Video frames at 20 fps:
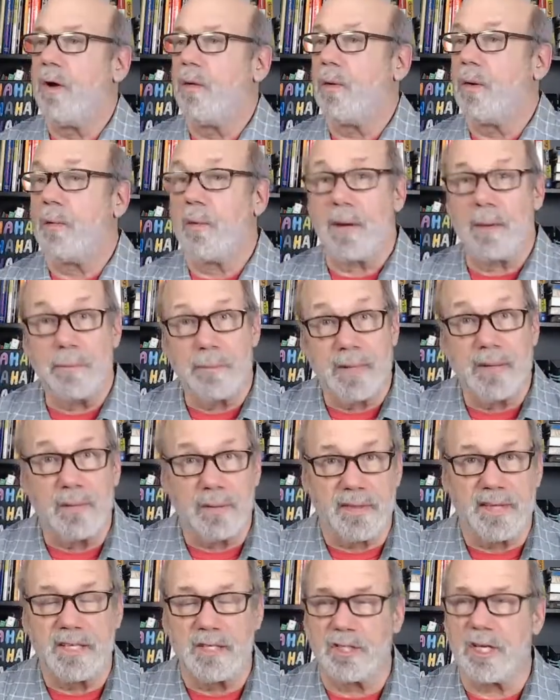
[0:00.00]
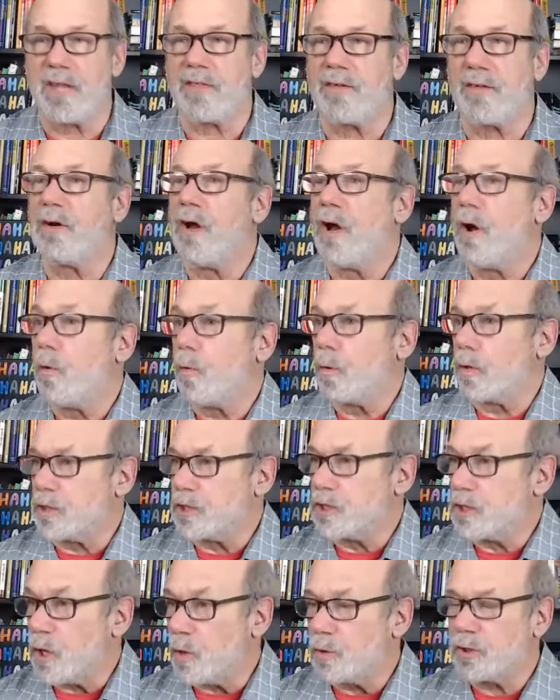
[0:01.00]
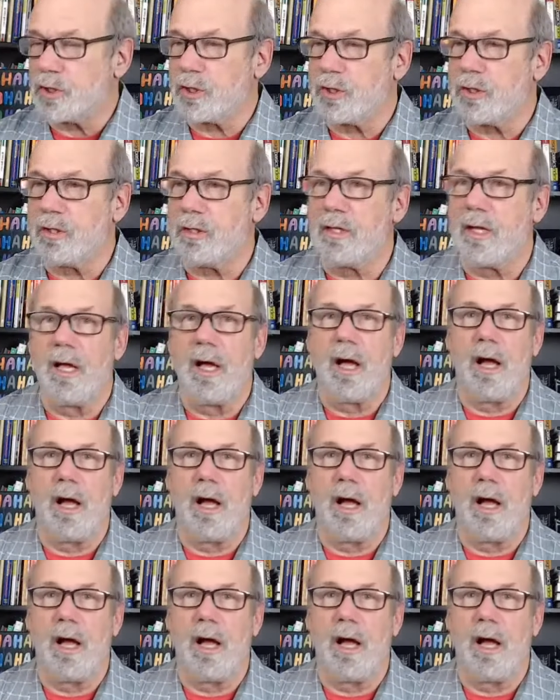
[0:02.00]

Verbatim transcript: We want to be with each other. We're social.